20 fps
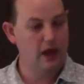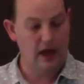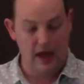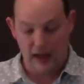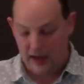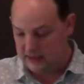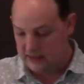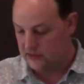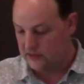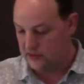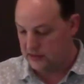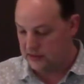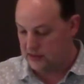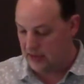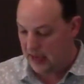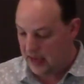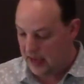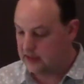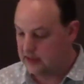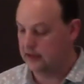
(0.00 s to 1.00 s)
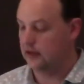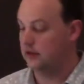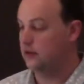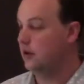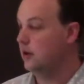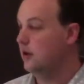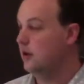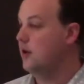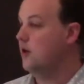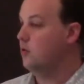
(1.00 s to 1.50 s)
Exodus
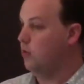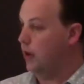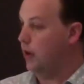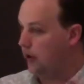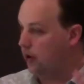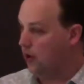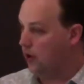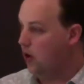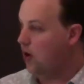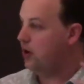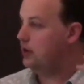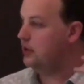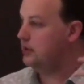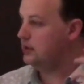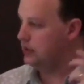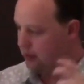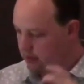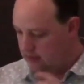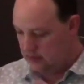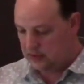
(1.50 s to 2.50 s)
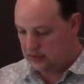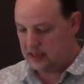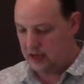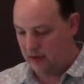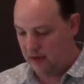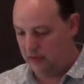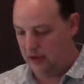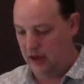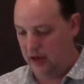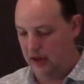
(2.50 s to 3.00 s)
ended, where God is in the
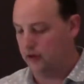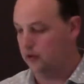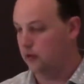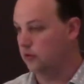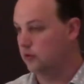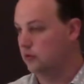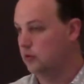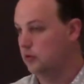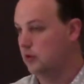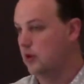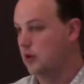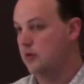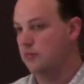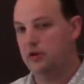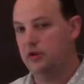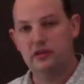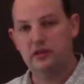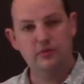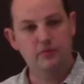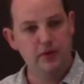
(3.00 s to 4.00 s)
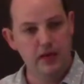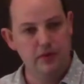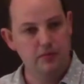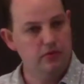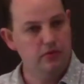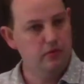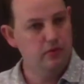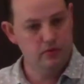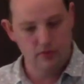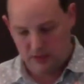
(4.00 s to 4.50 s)
tabernacle, but the
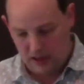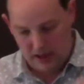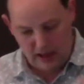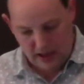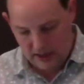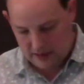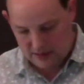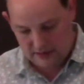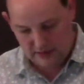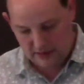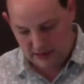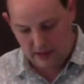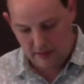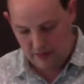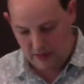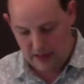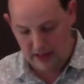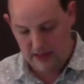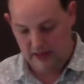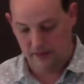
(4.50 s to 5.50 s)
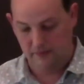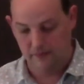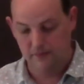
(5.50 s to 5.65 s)
people can't come in.